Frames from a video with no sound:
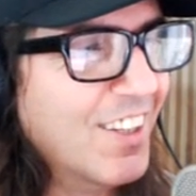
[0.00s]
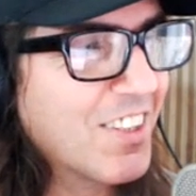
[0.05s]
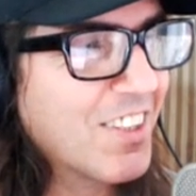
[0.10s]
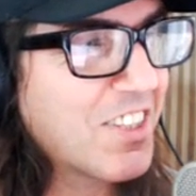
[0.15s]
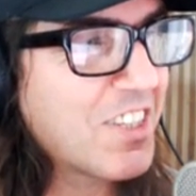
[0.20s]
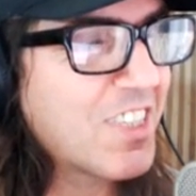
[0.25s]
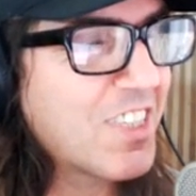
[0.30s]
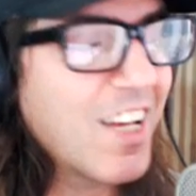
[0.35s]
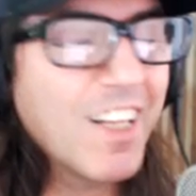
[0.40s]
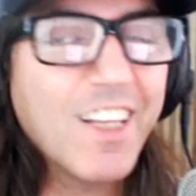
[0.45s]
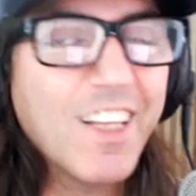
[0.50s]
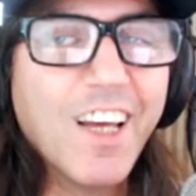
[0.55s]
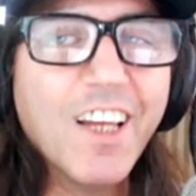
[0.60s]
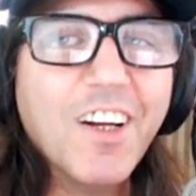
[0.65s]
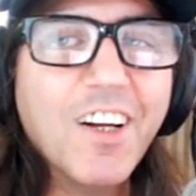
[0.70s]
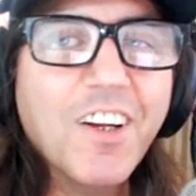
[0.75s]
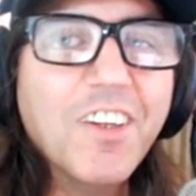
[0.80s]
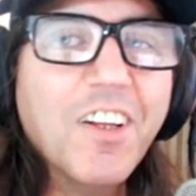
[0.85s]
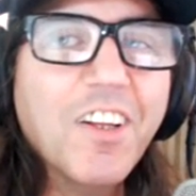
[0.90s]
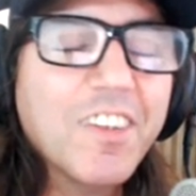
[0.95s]
she said that
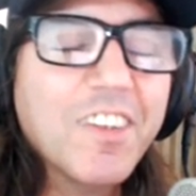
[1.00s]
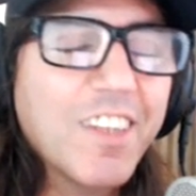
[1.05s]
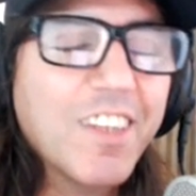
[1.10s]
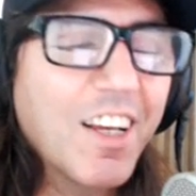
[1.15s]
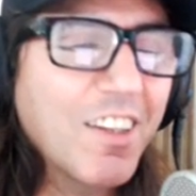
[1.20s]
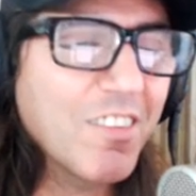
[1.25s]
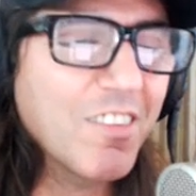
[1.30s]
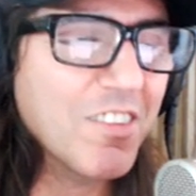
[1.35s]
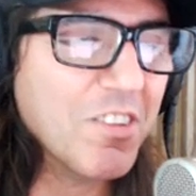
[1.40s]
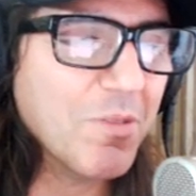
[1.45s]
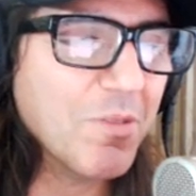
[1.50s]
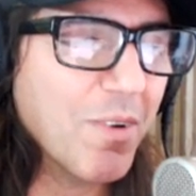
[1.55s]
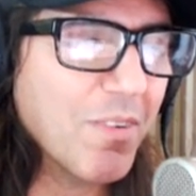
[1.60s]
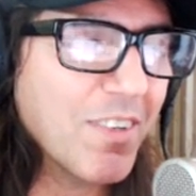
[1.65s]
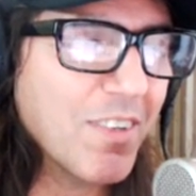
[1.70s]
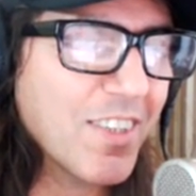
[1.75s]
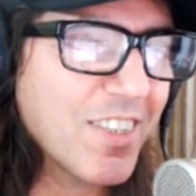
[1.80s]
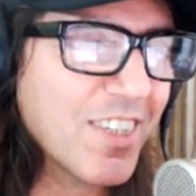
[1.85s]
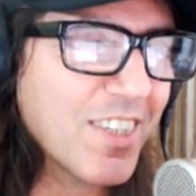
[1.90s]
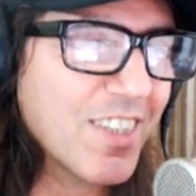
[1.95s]
on, on
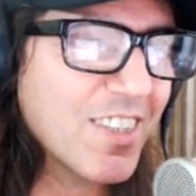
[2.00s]
television. She